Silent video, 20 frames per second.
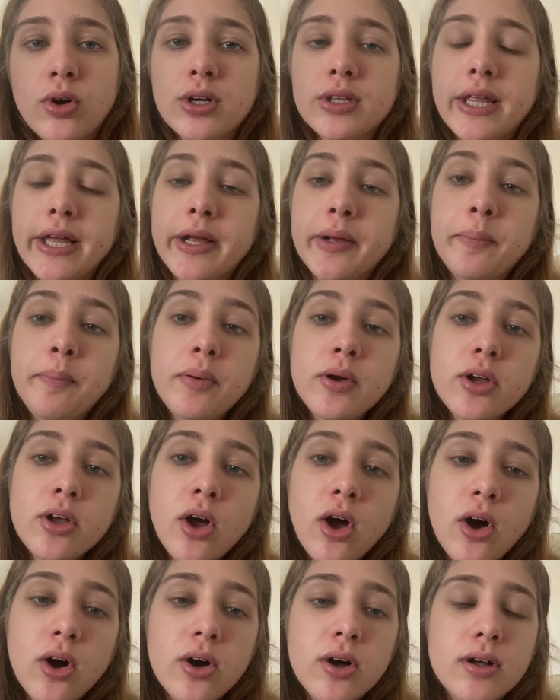like book
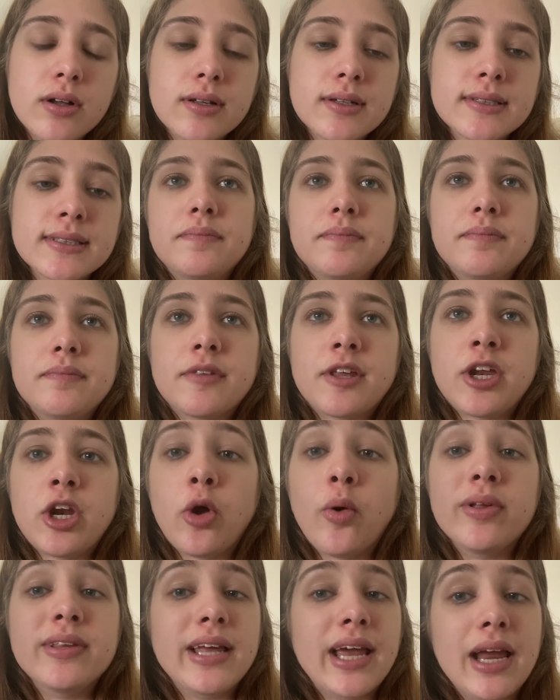hauls,
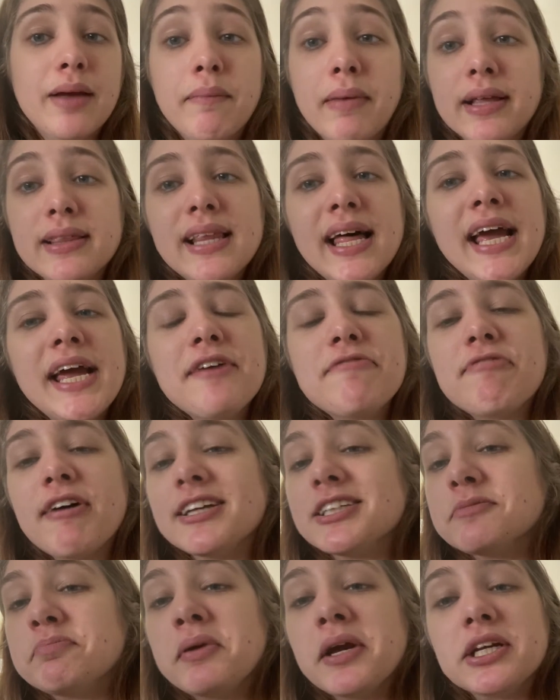a day in my life
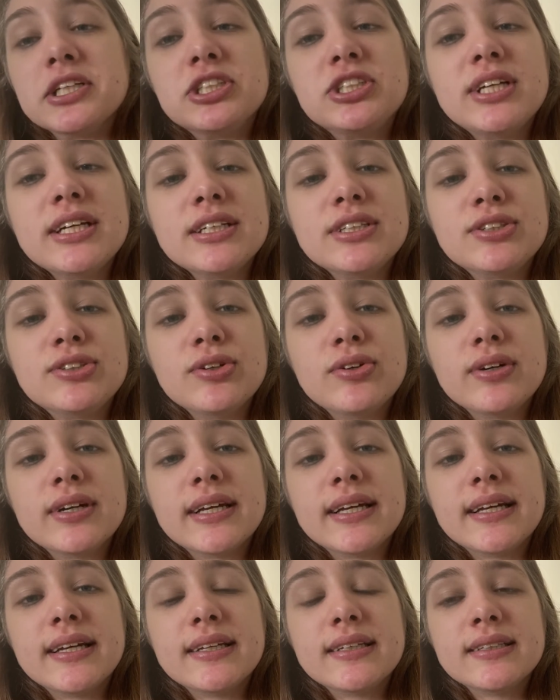as a PhD
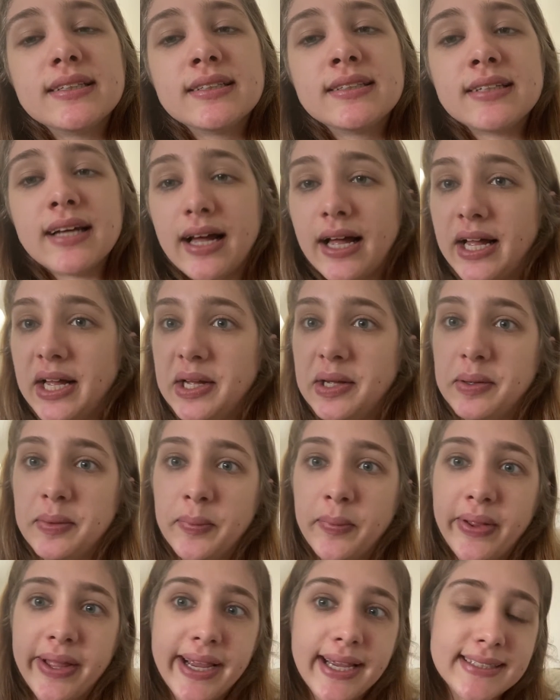student.
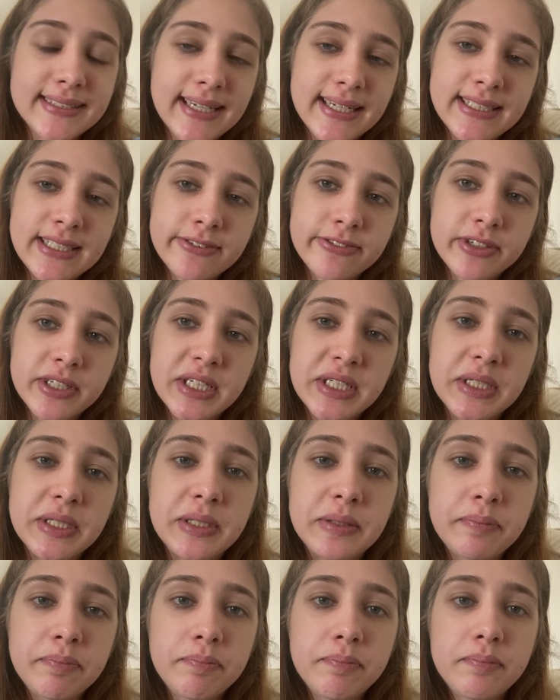Like I said,
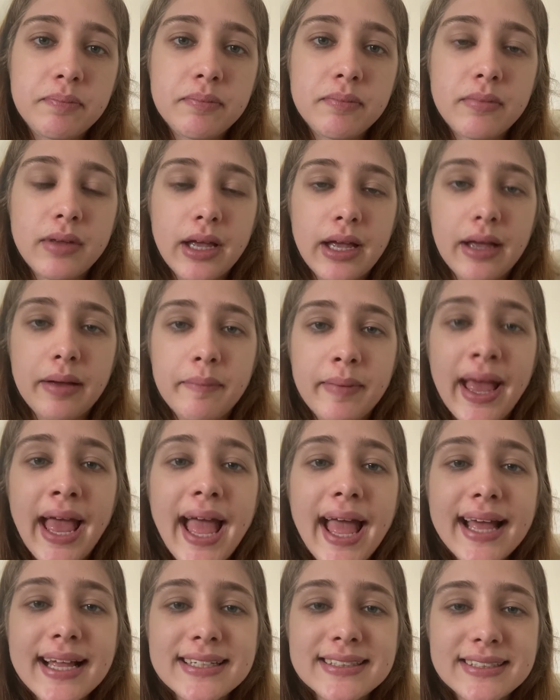different
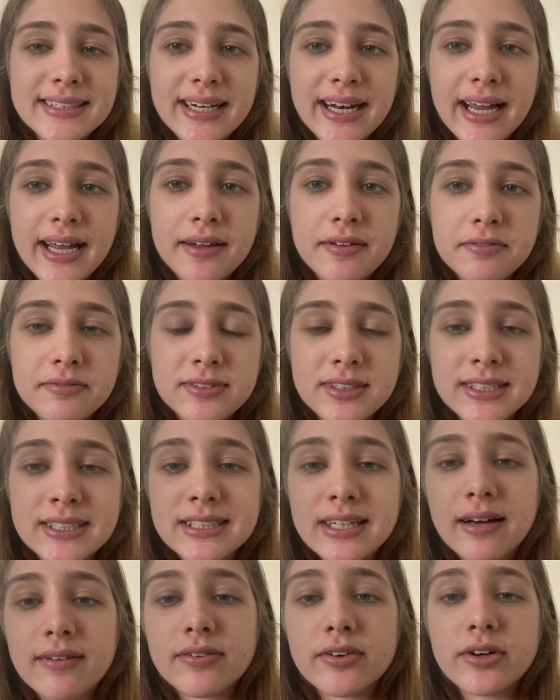hacks that I've
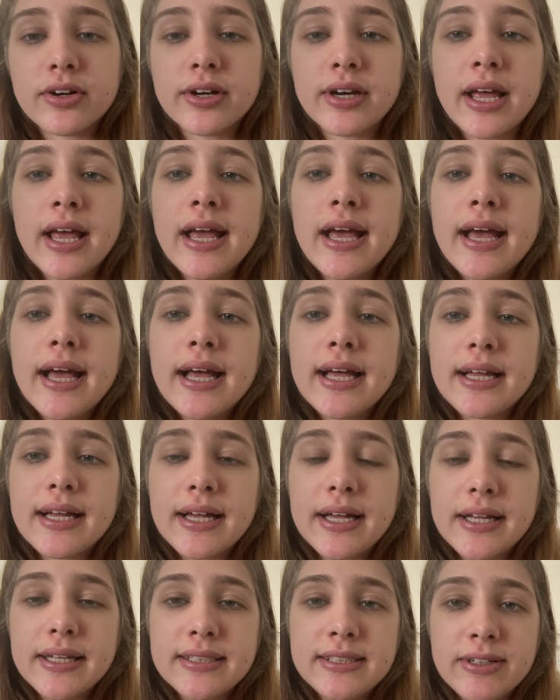discovered
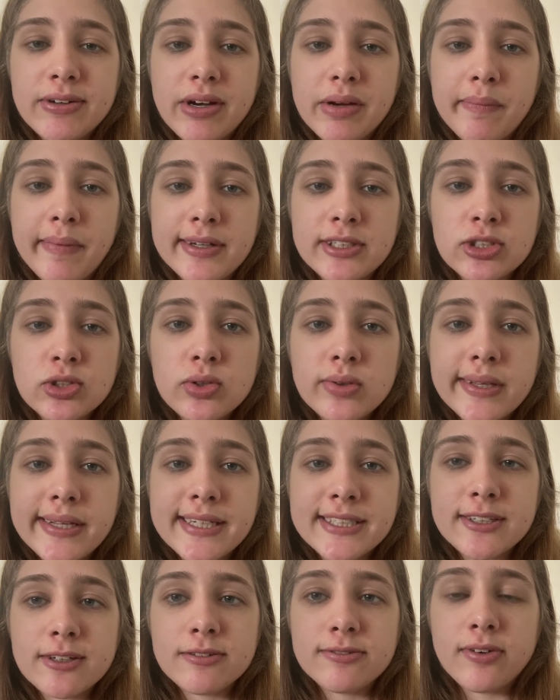during my
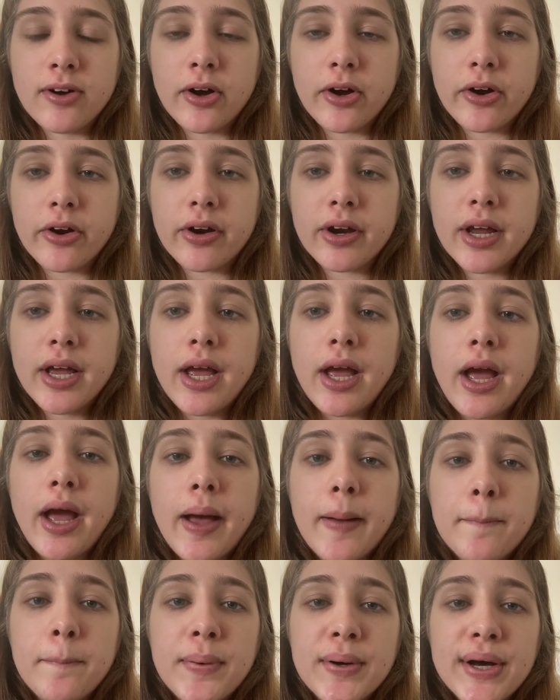schooling so far.
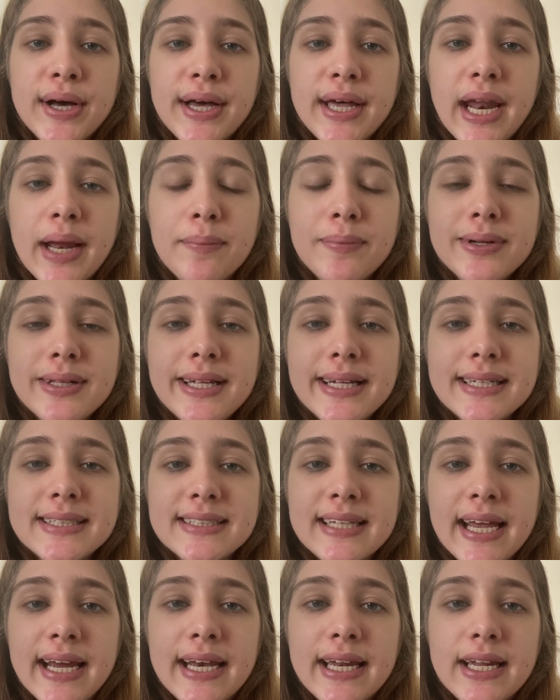But I'm really
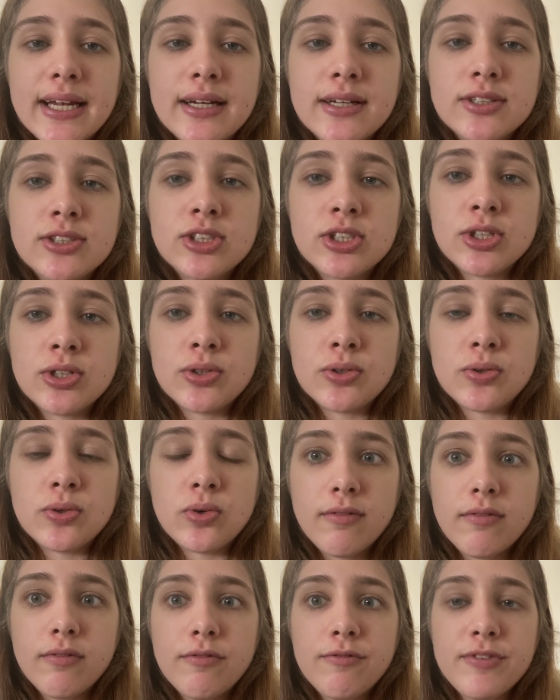excited
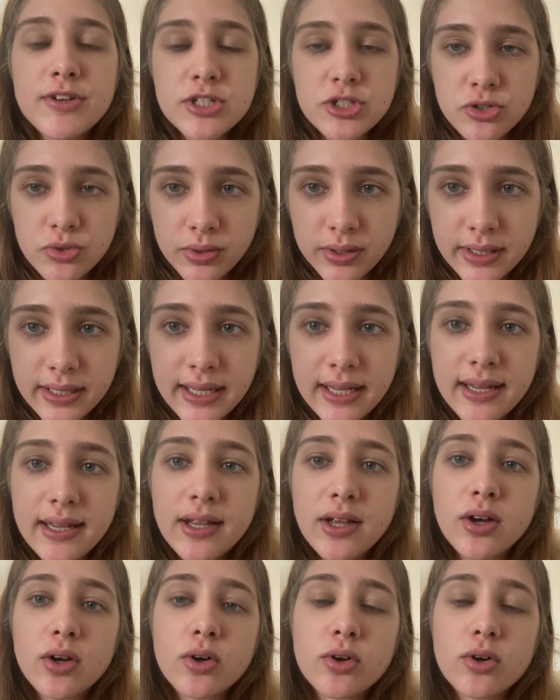to visually